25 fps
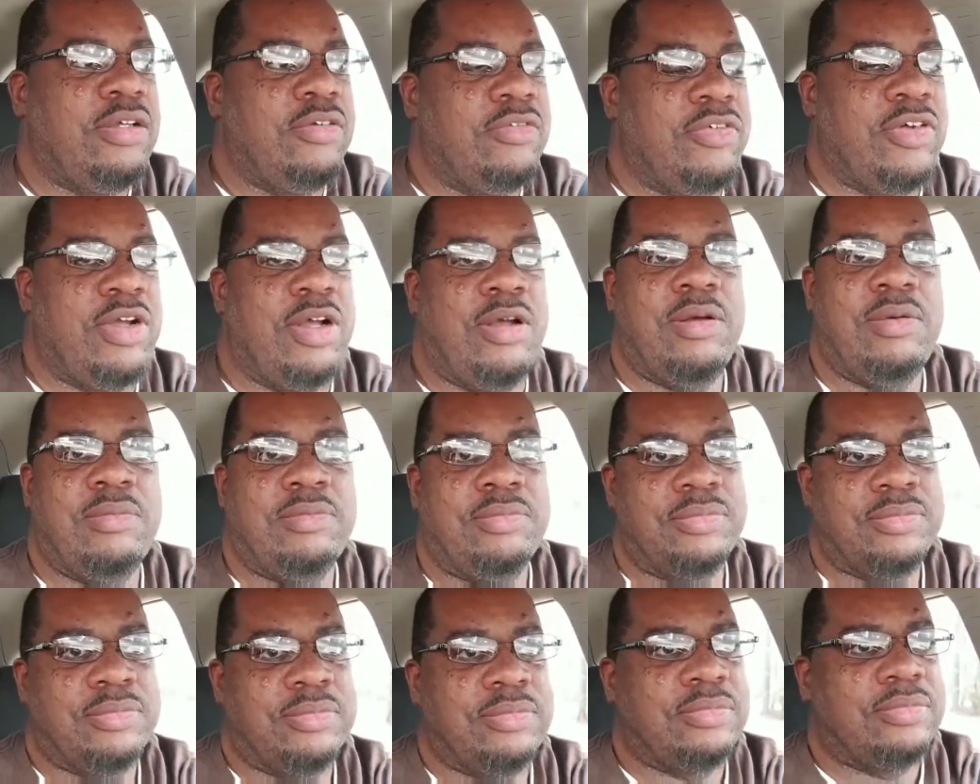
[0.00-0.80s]

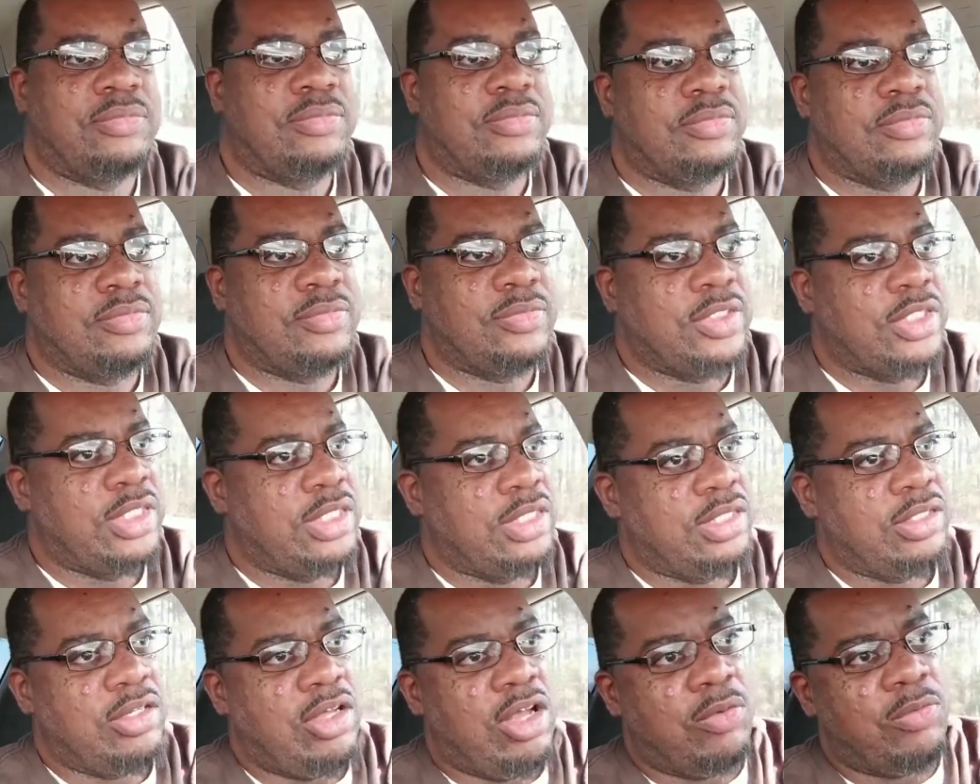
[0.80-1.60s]

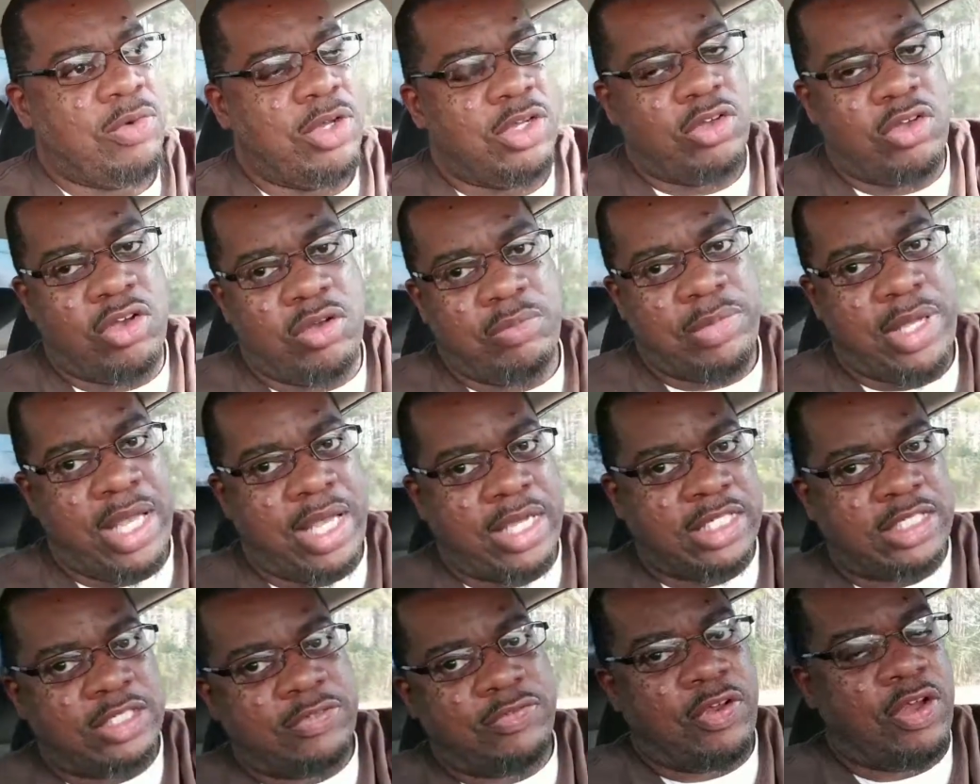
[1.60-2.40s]
From, now I wasn't going
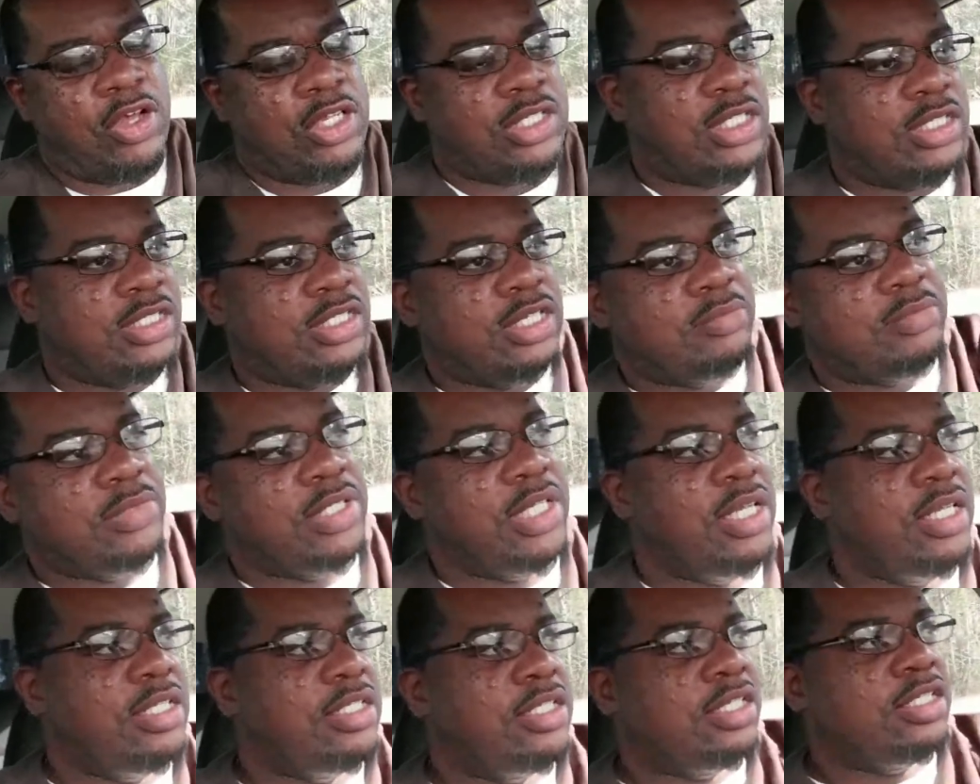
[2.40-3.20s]
back as far as the
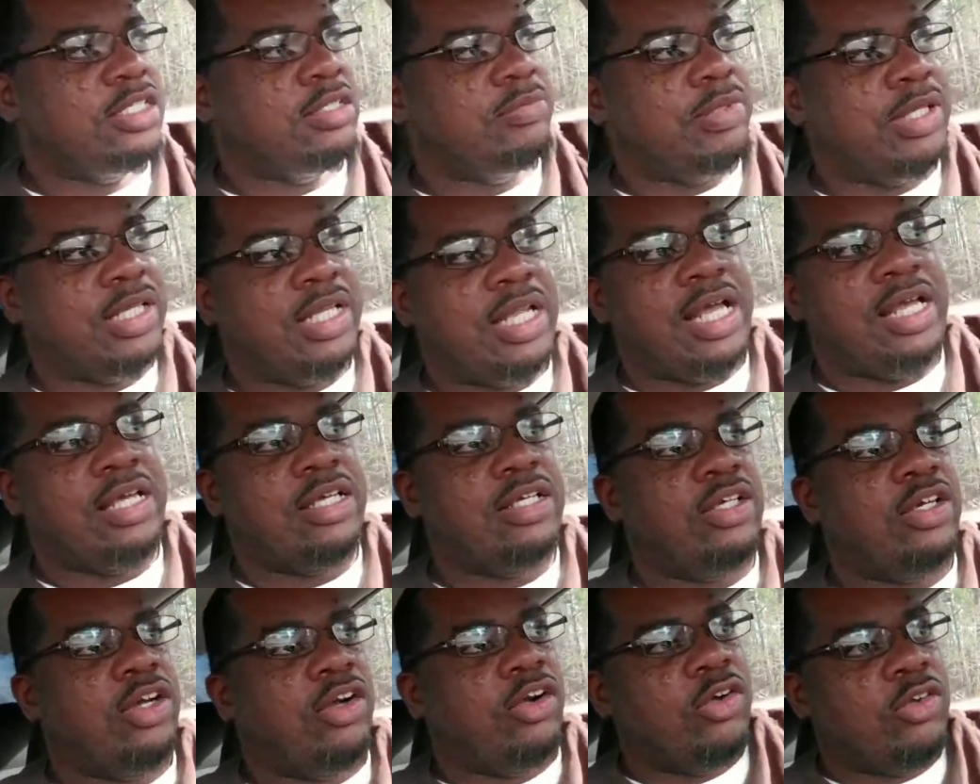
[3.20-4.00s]
Temptations, but like
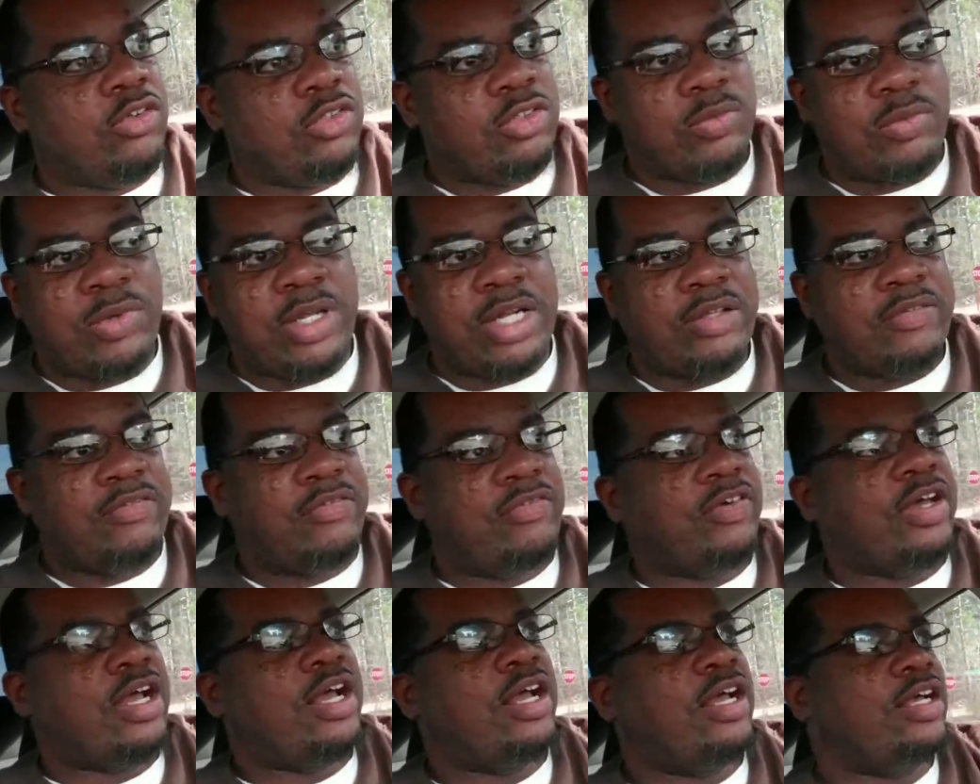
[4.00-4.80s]
Earth, Wind,
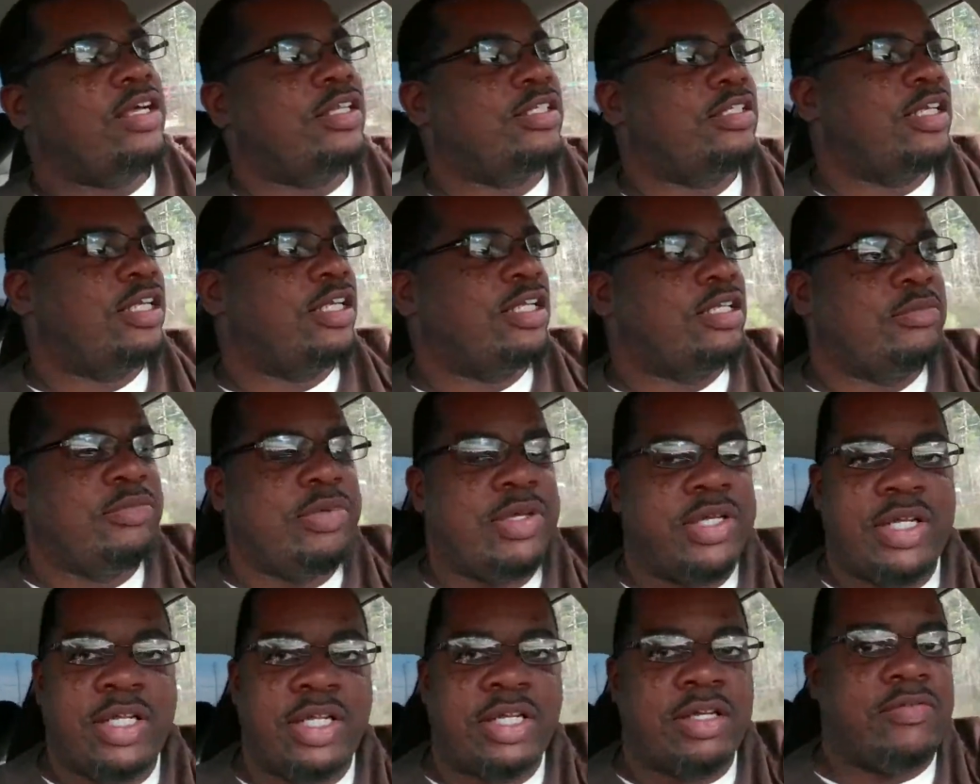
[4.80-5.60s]
and Fire, Teddy
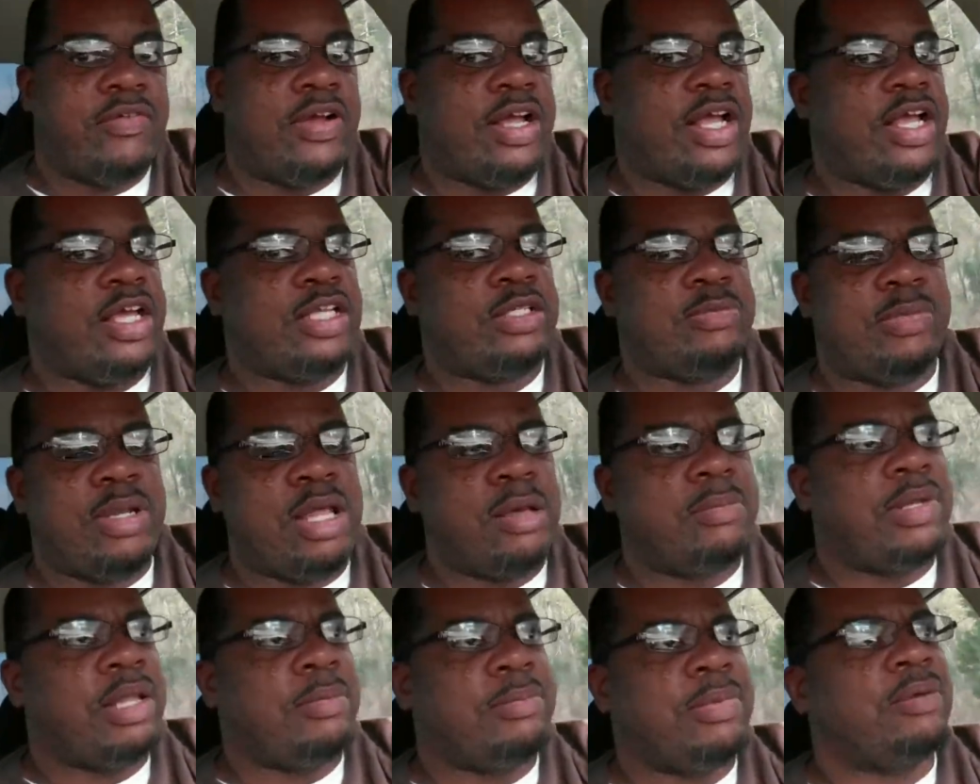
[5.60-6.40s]
Pendergrass,
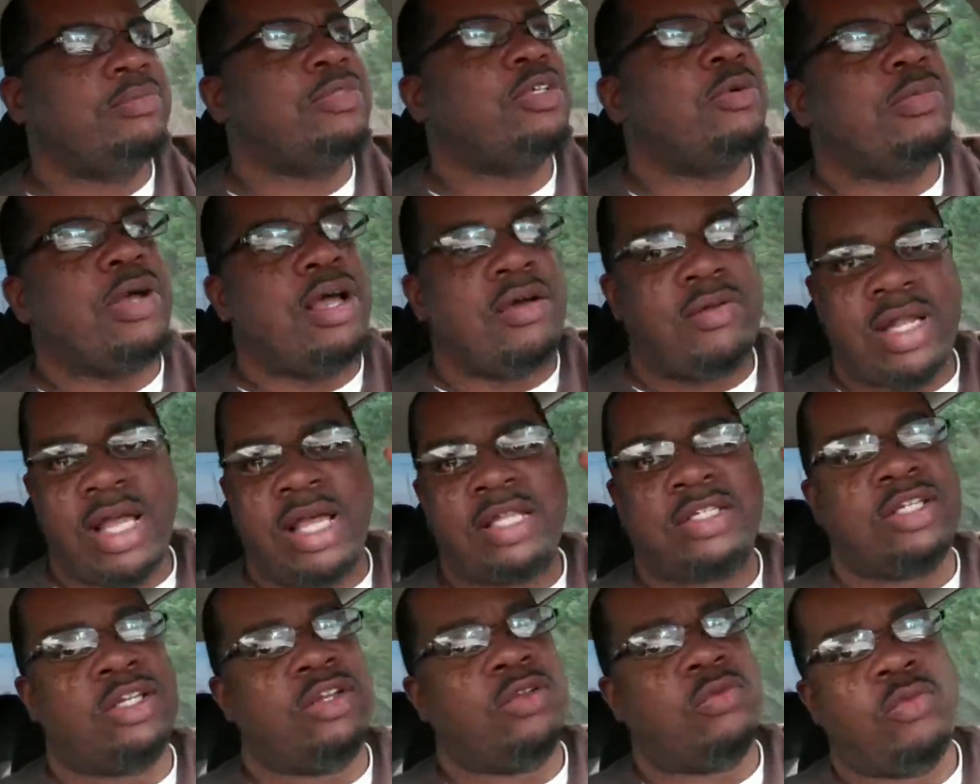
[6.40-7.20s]
blah, blah, blah. I'm talking about when I
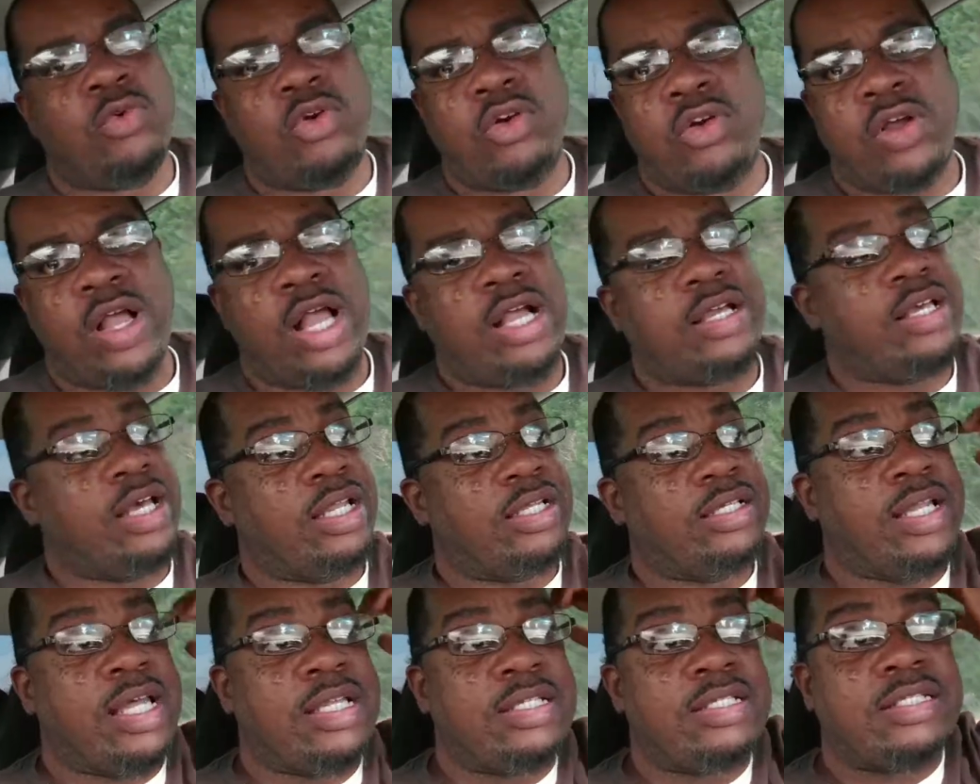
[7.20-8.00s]
was in the world. I
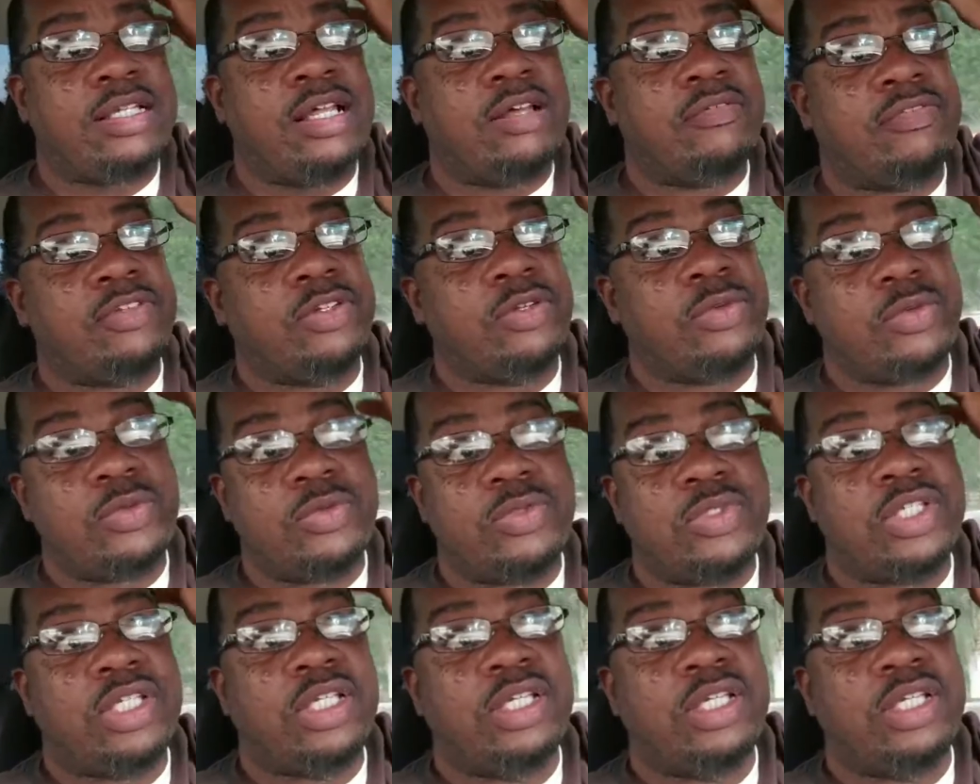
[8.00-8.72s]
cut that stuff loose.